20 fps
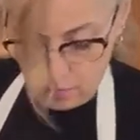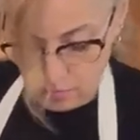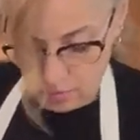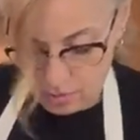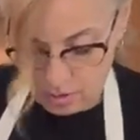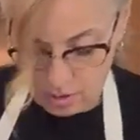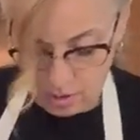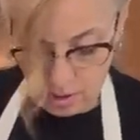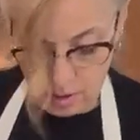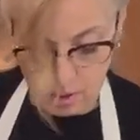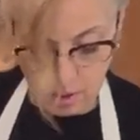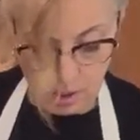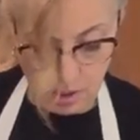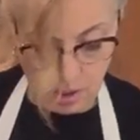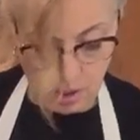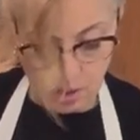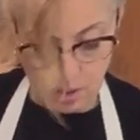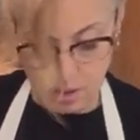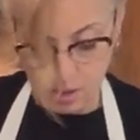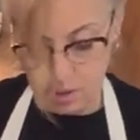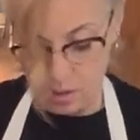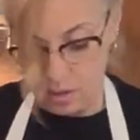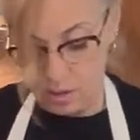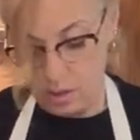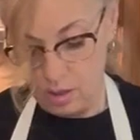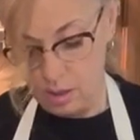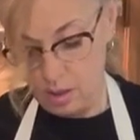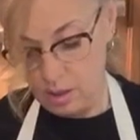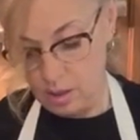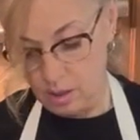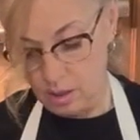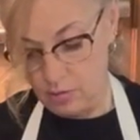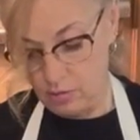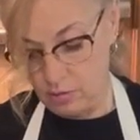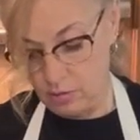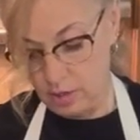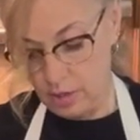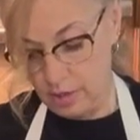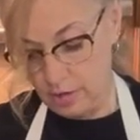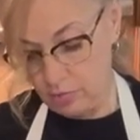Okay, cut this
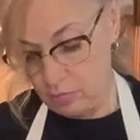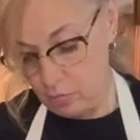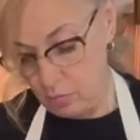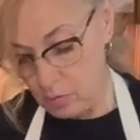last